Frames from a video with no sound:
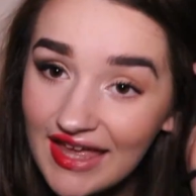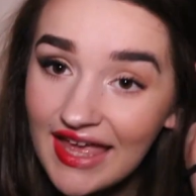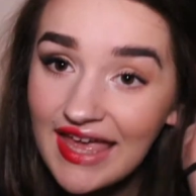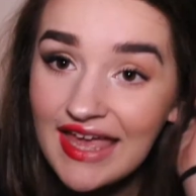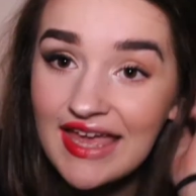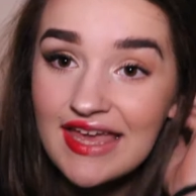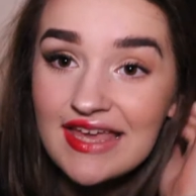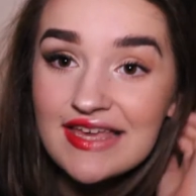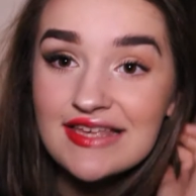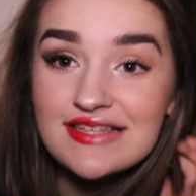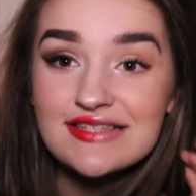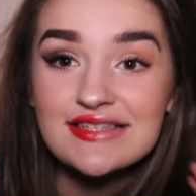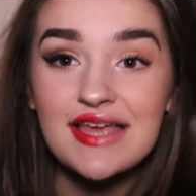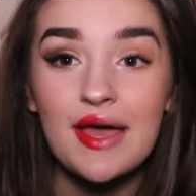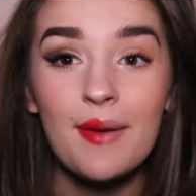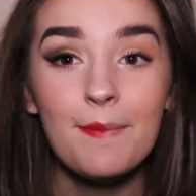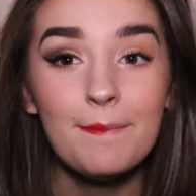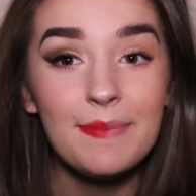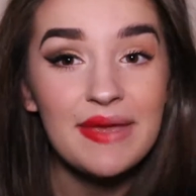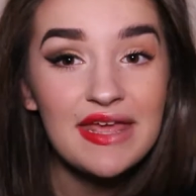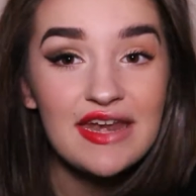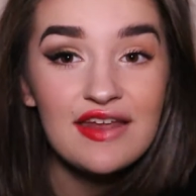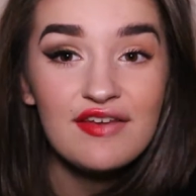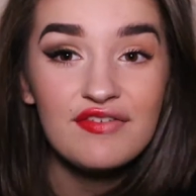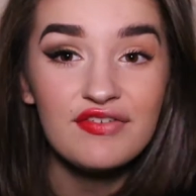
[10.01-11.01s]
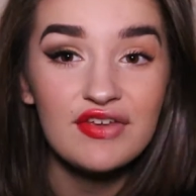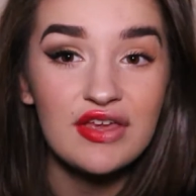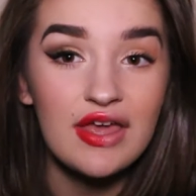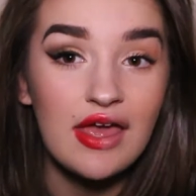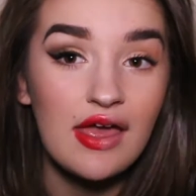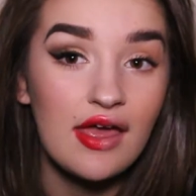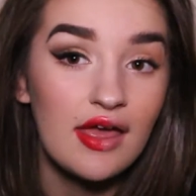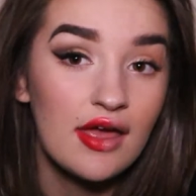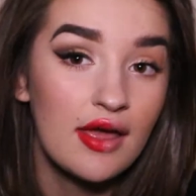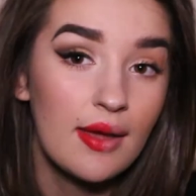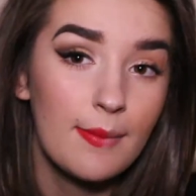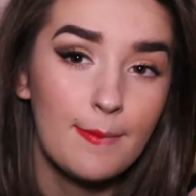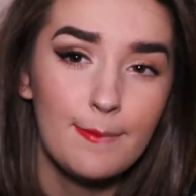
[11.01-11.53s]
It is a
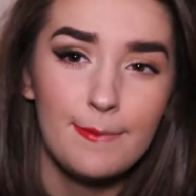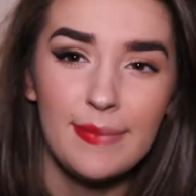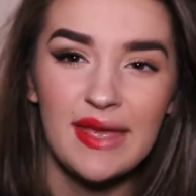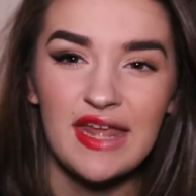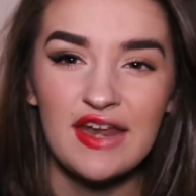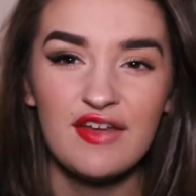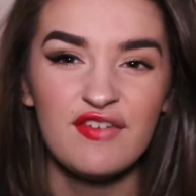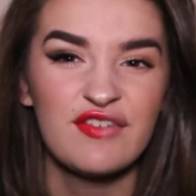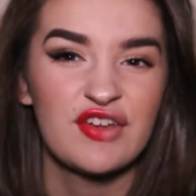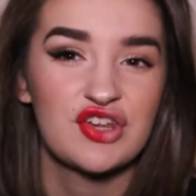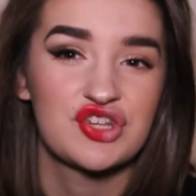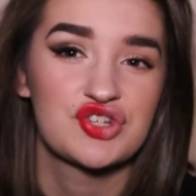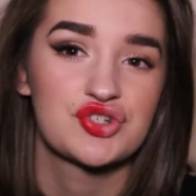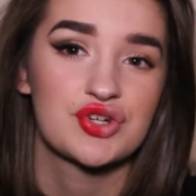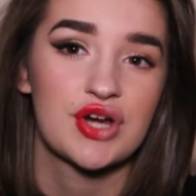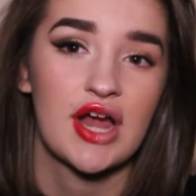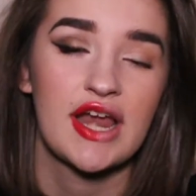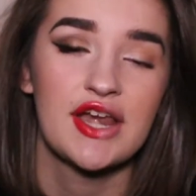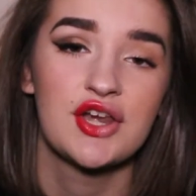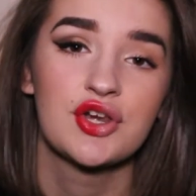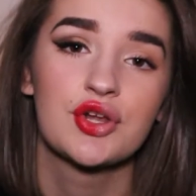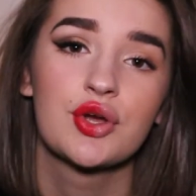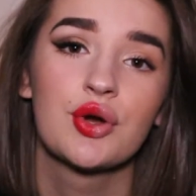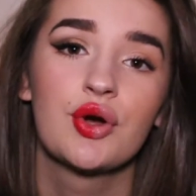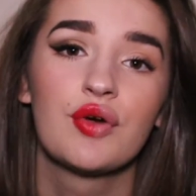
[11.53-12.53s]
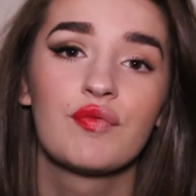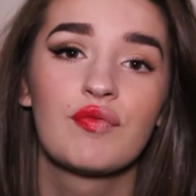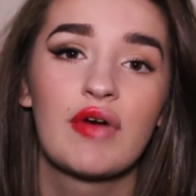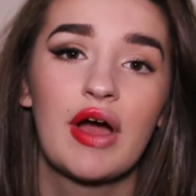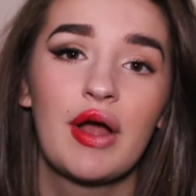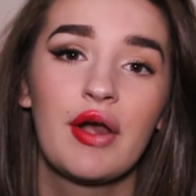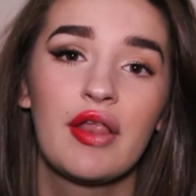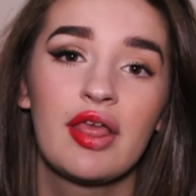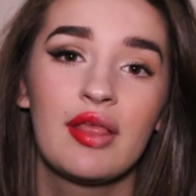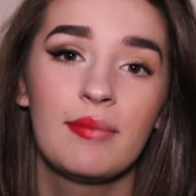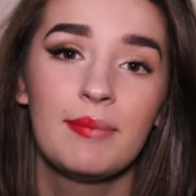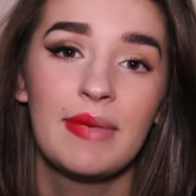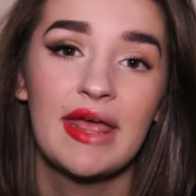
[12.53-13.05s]
bit of a trend going
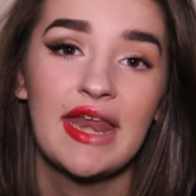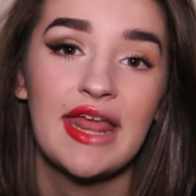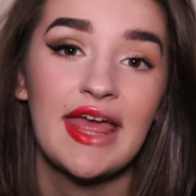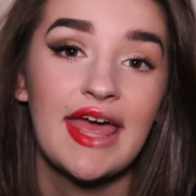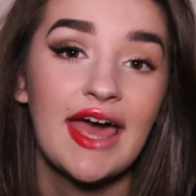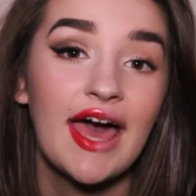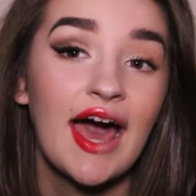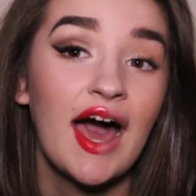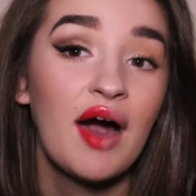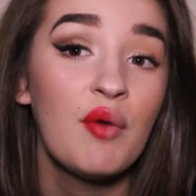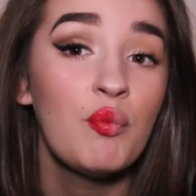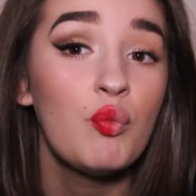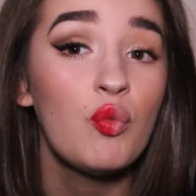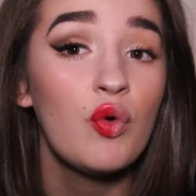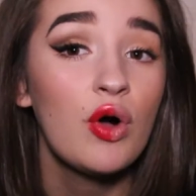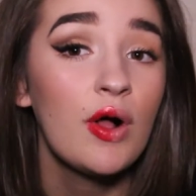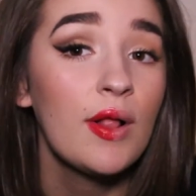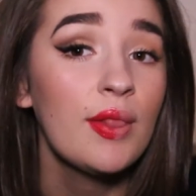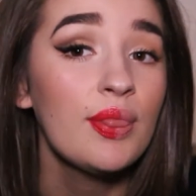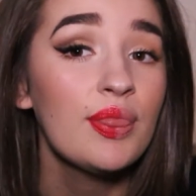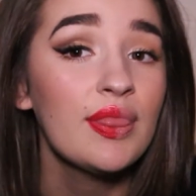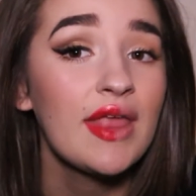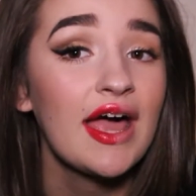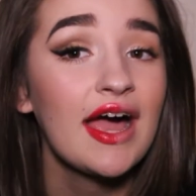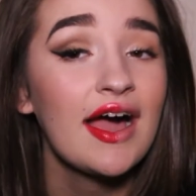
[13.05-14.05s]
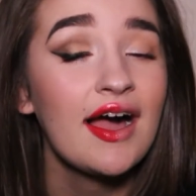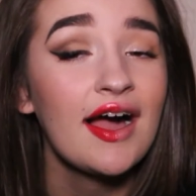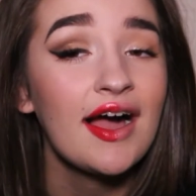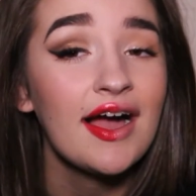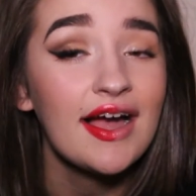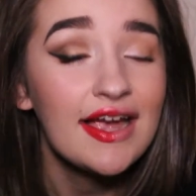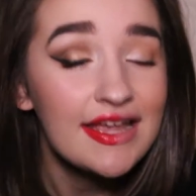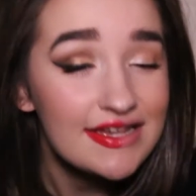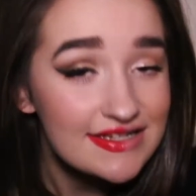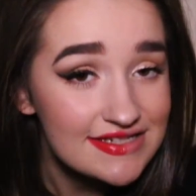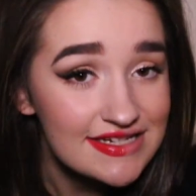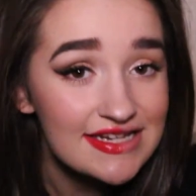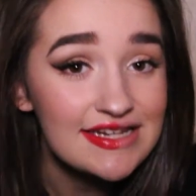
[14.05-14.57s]
around at the minute, and one that
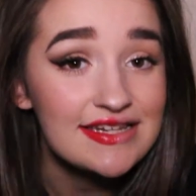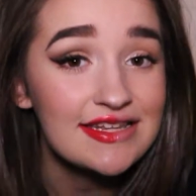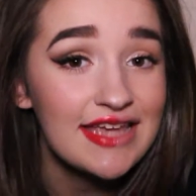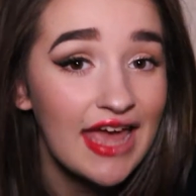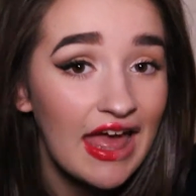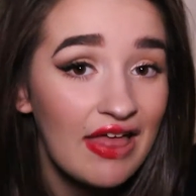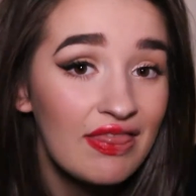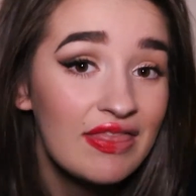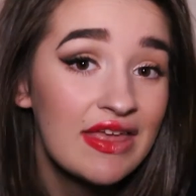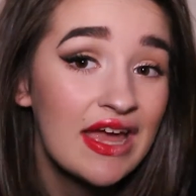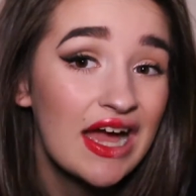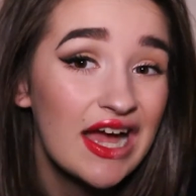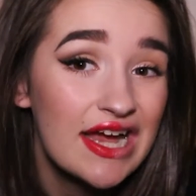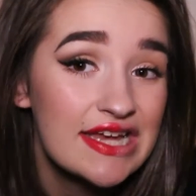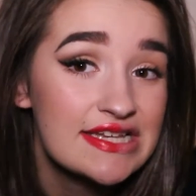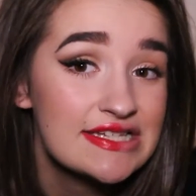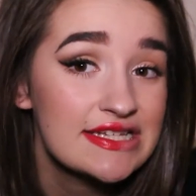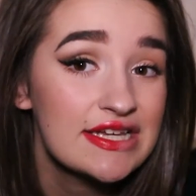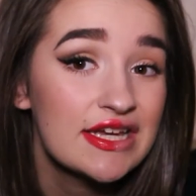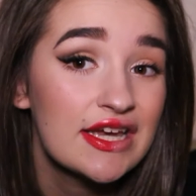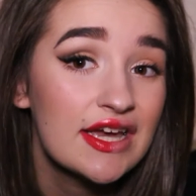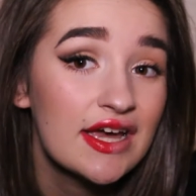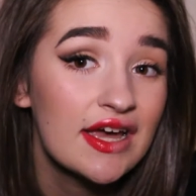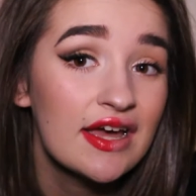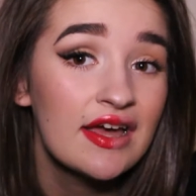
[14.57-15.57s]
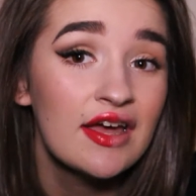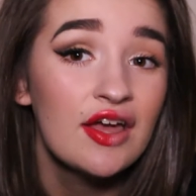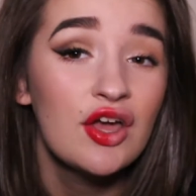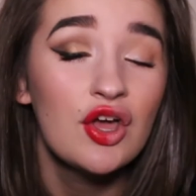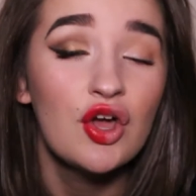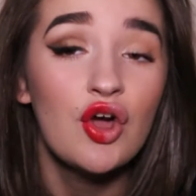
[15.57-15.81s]
I did get the idea